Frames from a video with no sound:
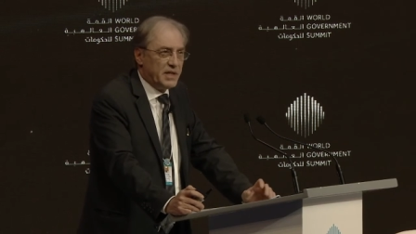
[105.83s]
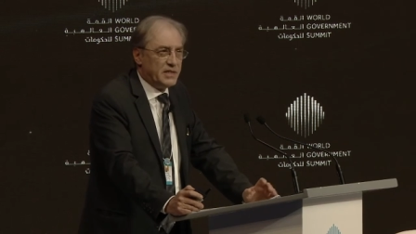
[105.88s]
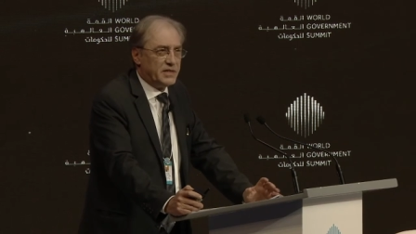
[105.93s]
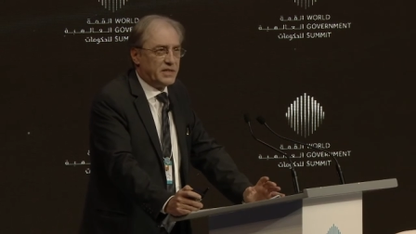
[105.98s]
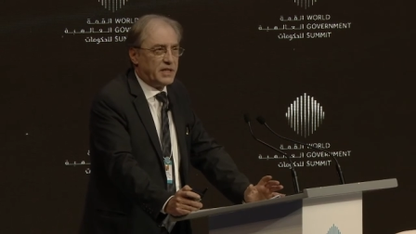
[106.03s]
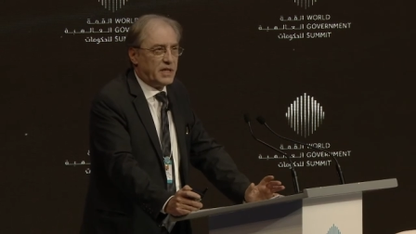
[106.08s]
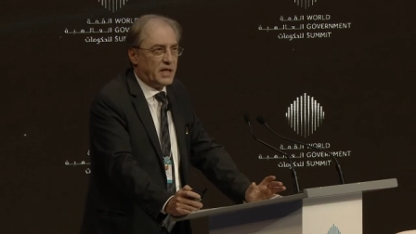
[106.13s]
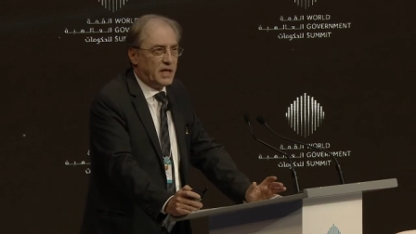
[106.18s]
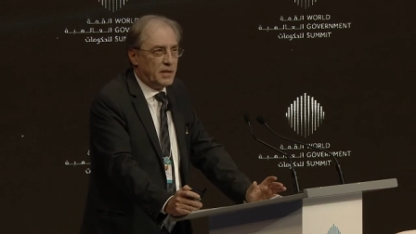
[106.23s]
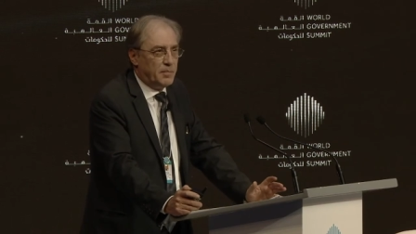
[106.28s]

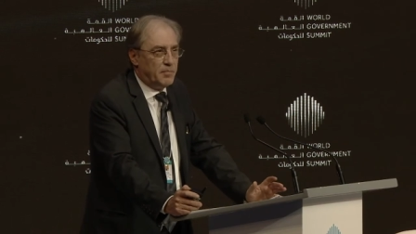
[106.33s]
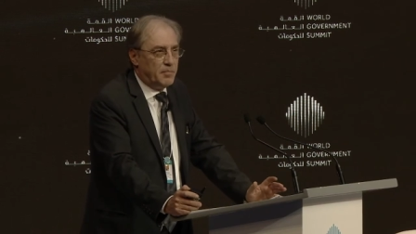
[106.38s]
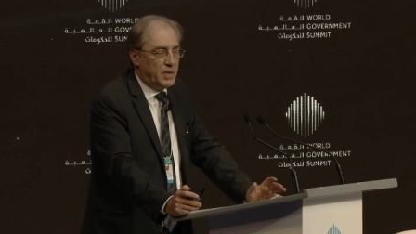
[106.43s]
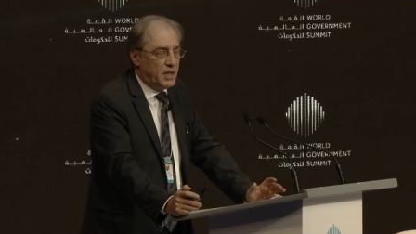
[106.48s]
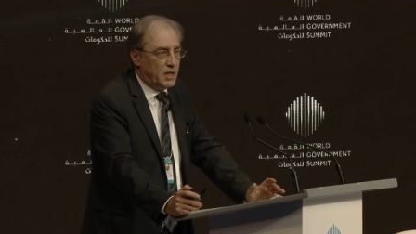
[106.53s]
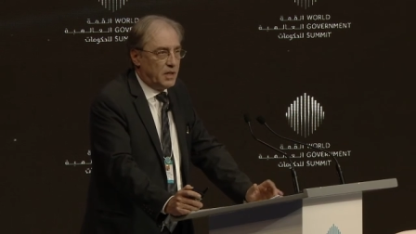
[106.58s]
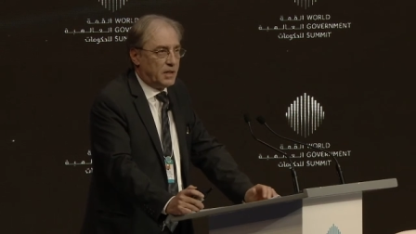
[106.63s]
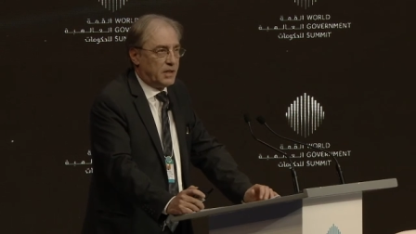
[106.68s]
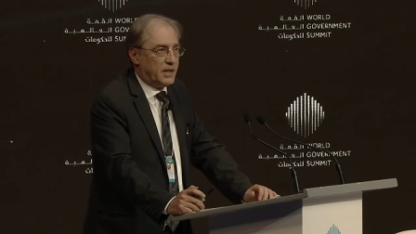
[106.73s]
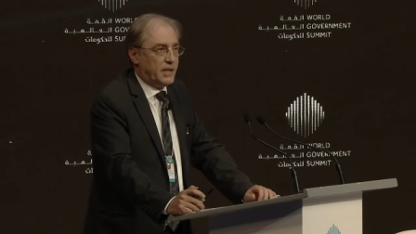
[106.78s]
basically
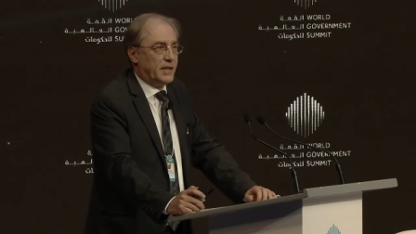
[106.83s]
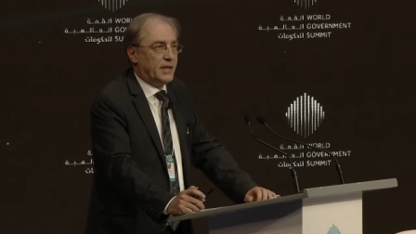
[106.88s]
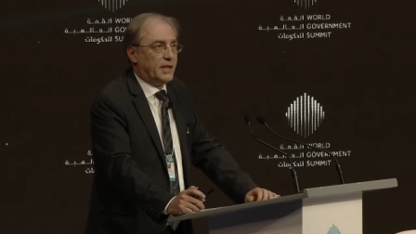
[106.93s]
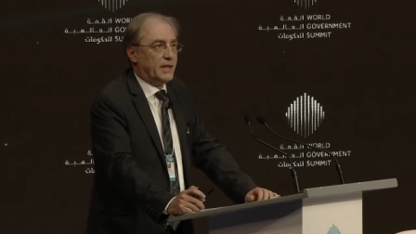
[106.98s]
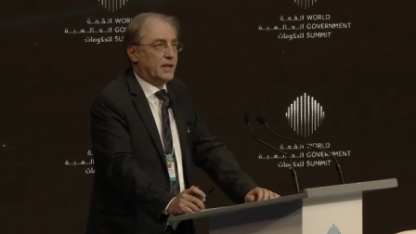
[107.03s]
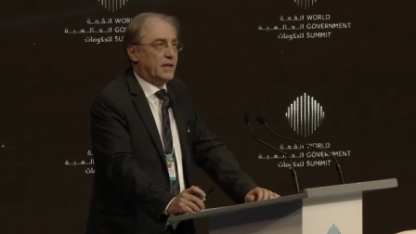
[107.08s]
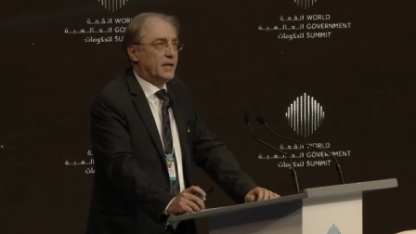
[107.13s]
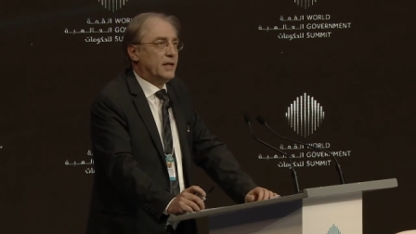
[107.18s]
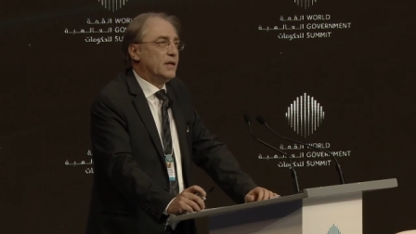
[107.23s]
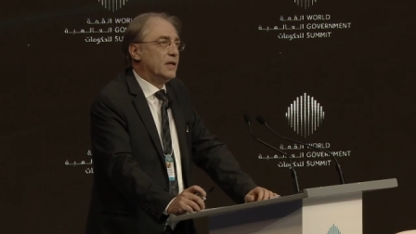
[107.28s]

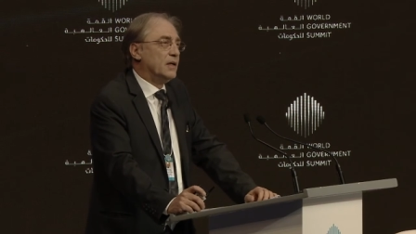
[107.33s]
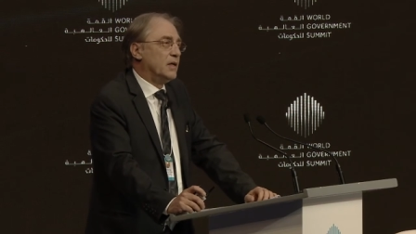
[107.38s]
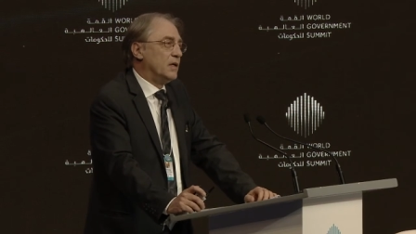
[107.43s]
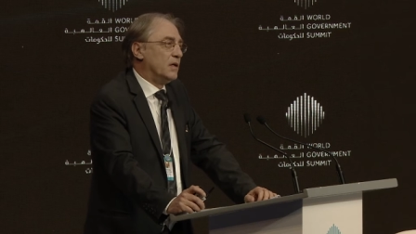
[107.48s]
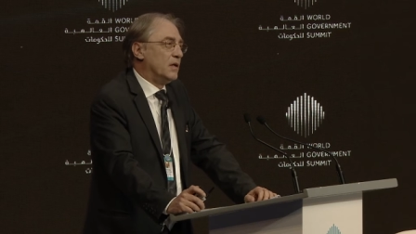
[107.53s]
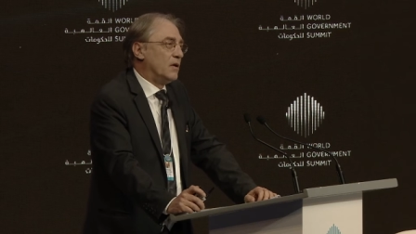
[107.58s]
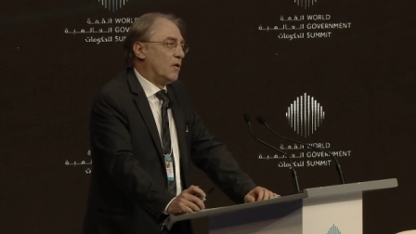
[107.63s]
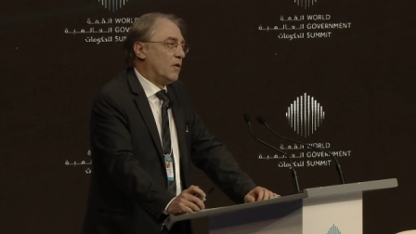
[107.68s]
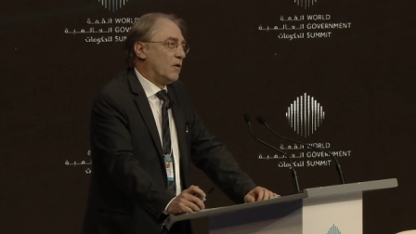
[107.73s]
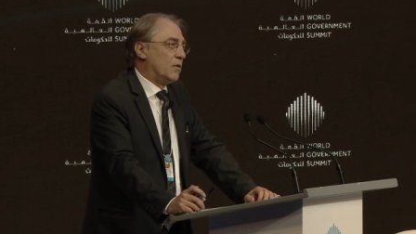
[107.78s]
building
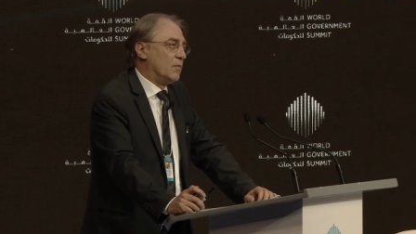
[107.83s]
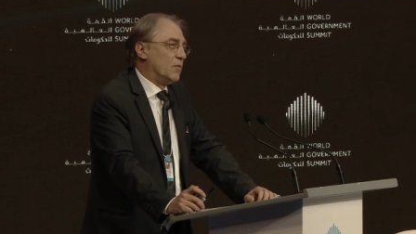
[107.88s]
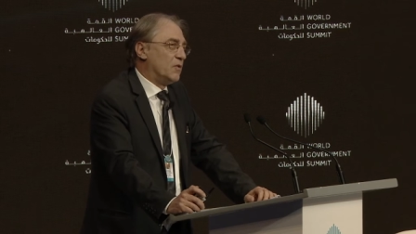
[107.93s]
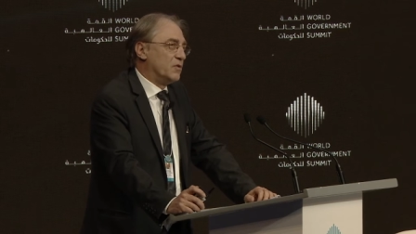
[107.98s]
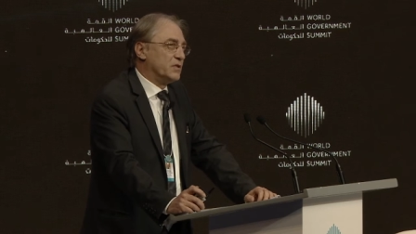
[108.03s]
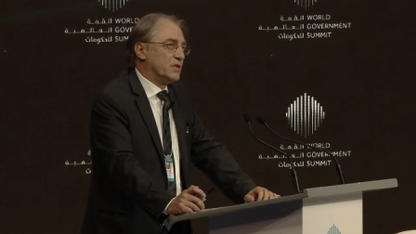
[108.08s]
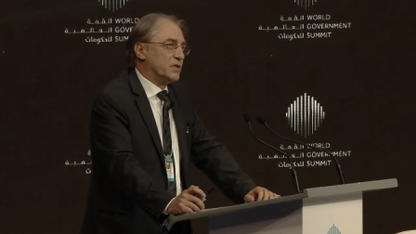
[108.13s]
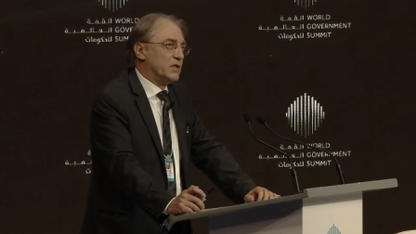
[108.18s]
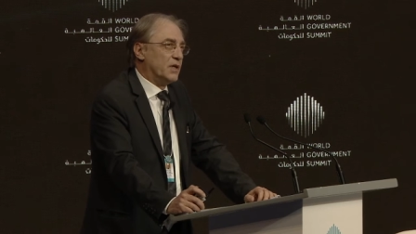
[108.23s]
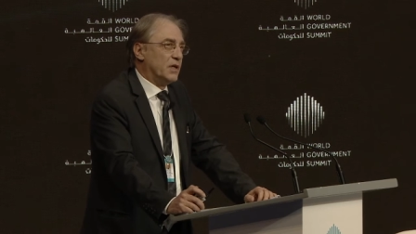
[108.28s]

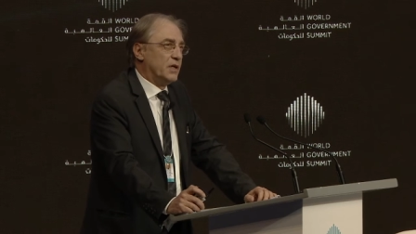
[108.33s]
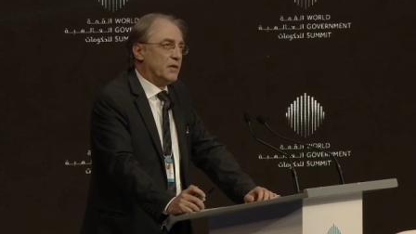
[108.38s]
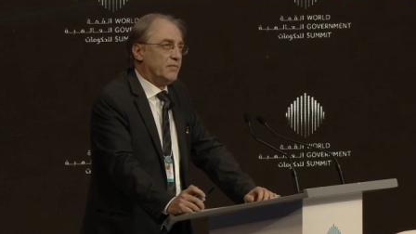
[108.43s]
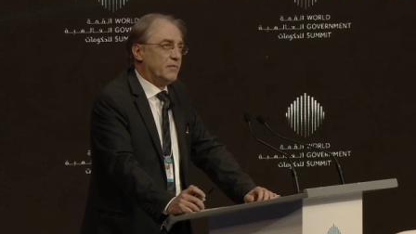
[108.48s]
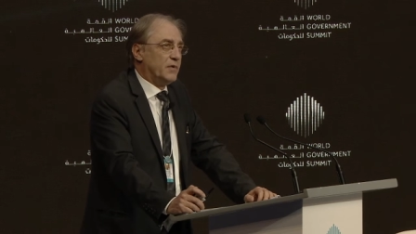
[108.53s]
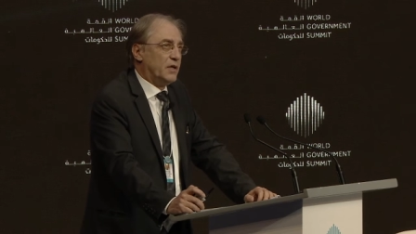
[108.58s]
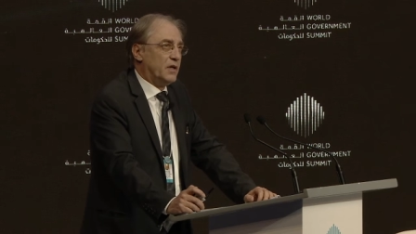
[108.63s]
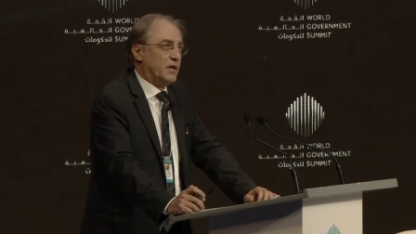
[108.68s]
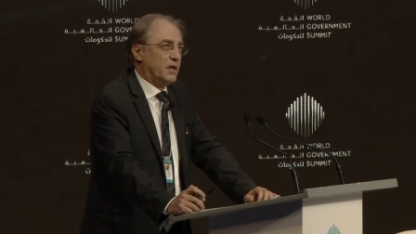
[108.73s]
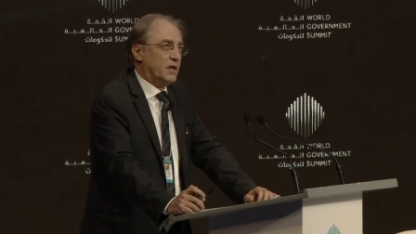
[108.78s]
almost
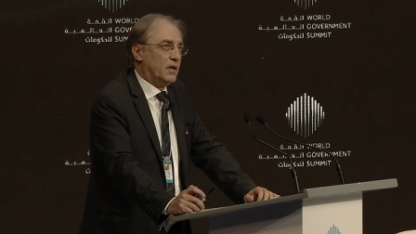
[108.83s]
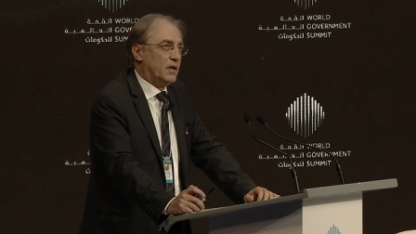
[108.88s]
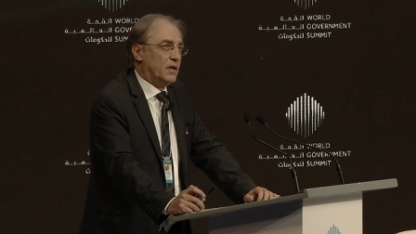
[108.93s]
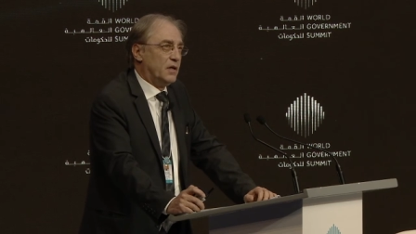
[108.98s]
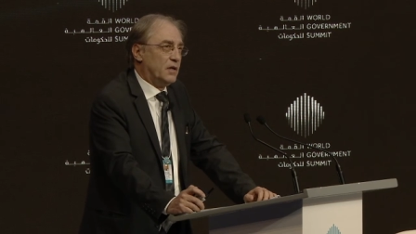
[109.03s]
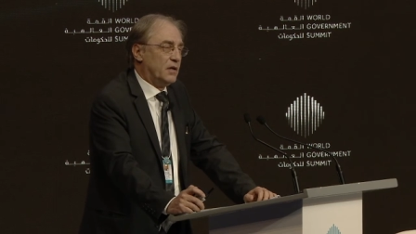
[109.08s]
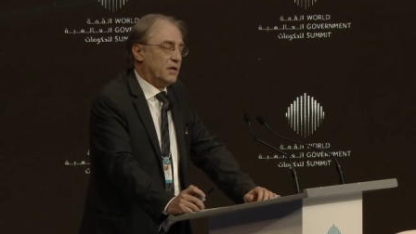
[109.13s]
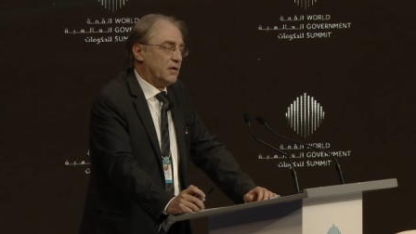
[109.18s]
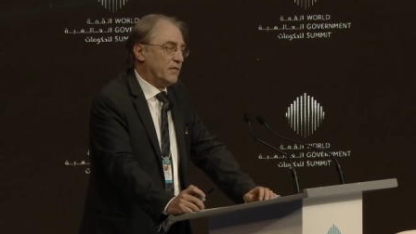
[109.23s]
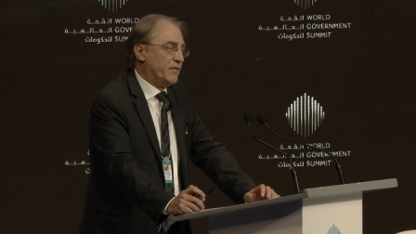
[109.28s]

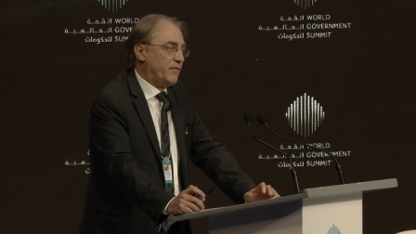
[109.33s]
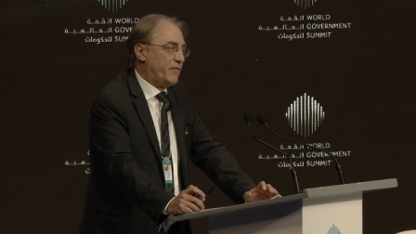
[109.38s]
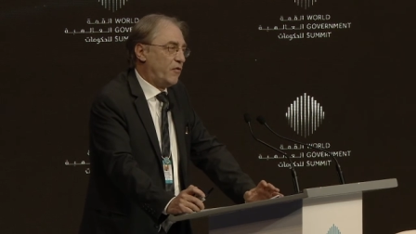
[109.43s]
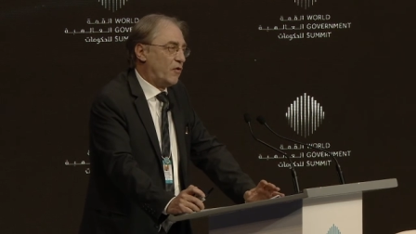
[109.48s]
40%